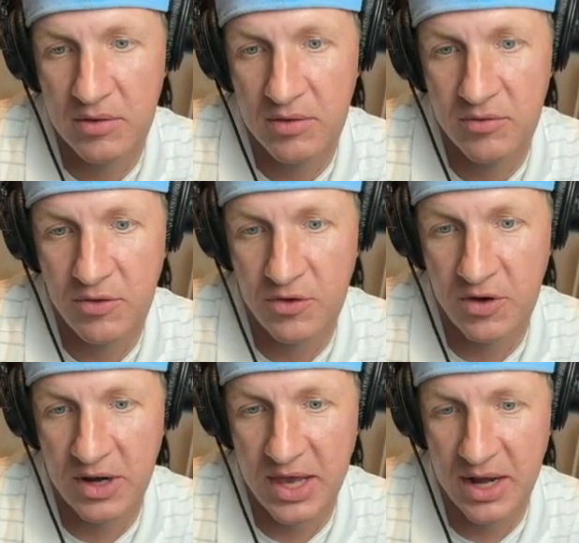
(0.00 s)
for
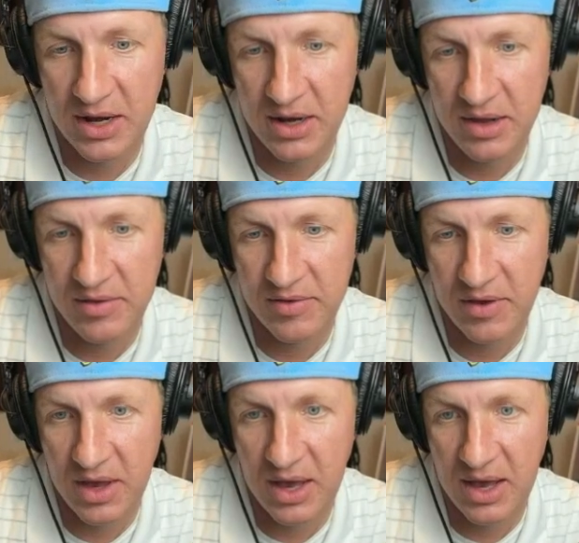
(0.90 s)
trade candidates.
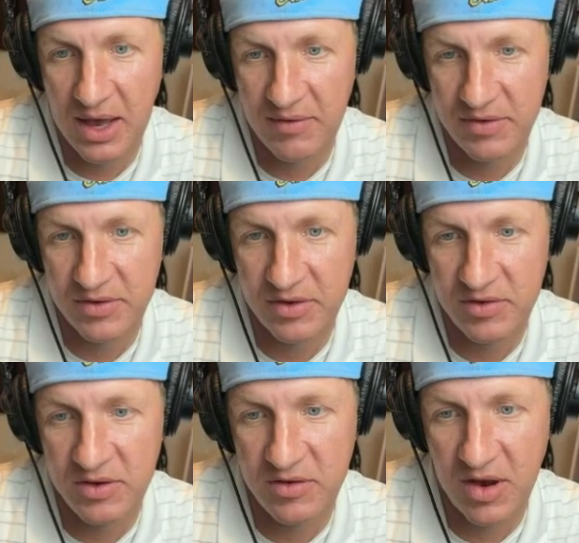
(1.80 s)
Obviously,
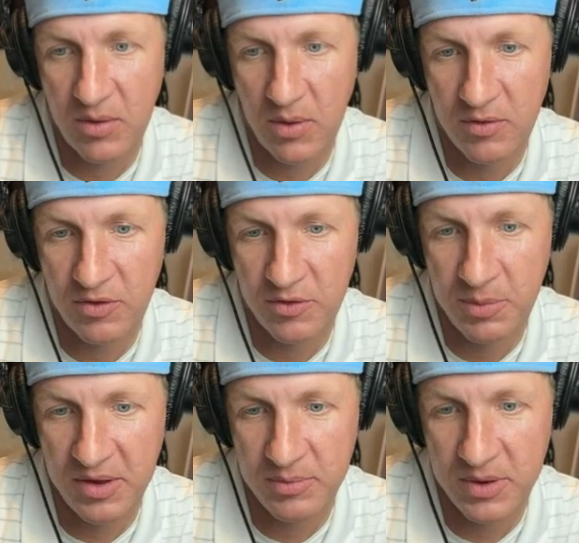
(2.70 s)
CJ Cron, a first
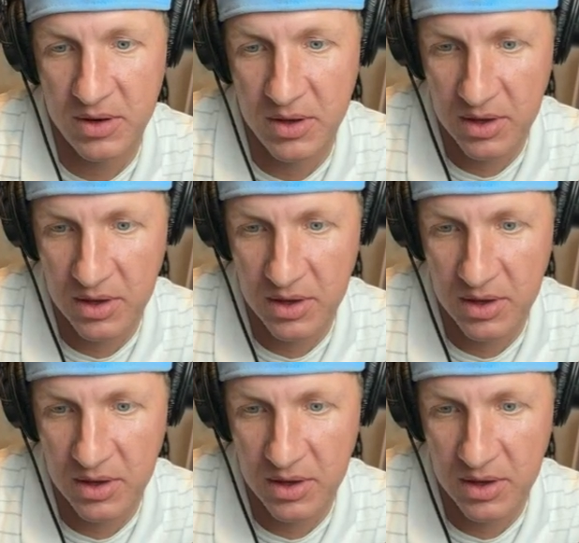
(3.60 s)
baseman.